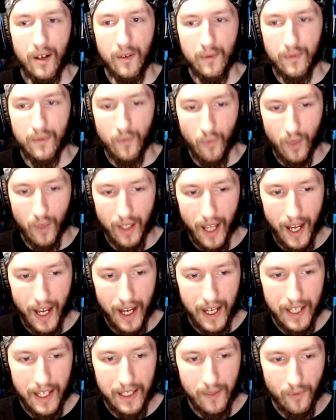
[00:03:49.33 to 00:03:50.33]
What
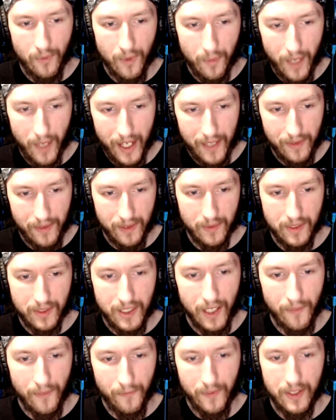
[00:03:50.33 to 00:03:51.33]
I, what my
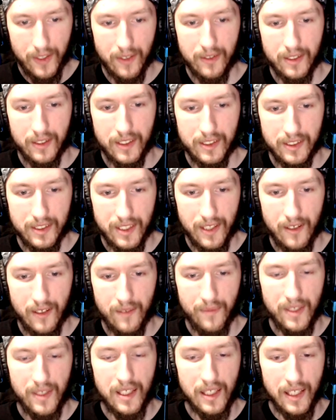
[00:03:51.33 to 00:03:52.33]
gut feeling is
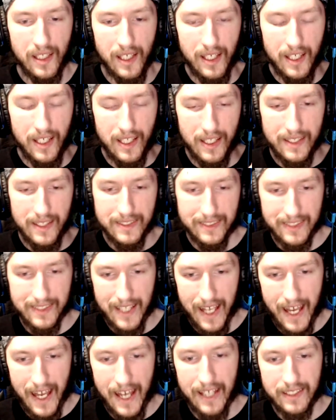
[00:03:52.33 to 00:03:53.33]
telling me is
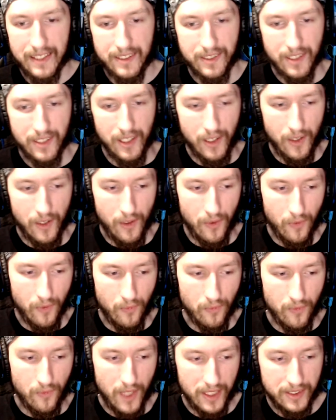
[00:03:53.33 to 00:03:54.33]
that
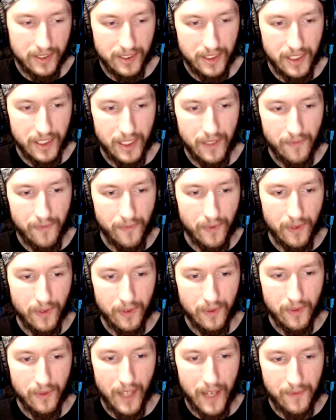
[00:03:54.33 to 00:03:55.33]
Resident
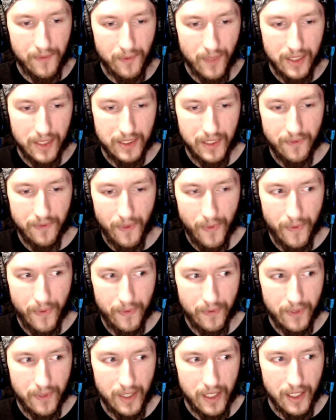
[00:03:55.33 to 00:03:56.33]
Evil, after Resident Evil
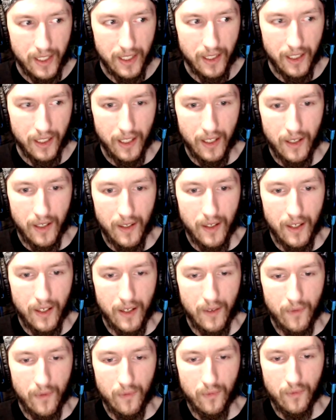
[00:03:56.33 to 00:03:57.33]
three,
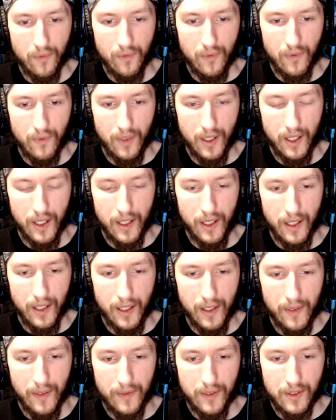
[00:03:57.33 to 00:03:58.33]

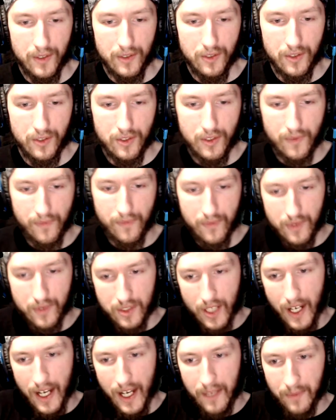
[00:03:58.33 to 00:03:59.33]
uh, the, the
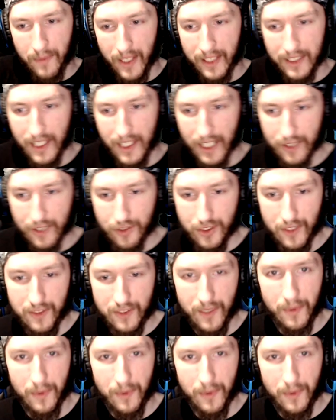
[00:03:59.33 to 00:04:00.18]
timeline kind of shifts up to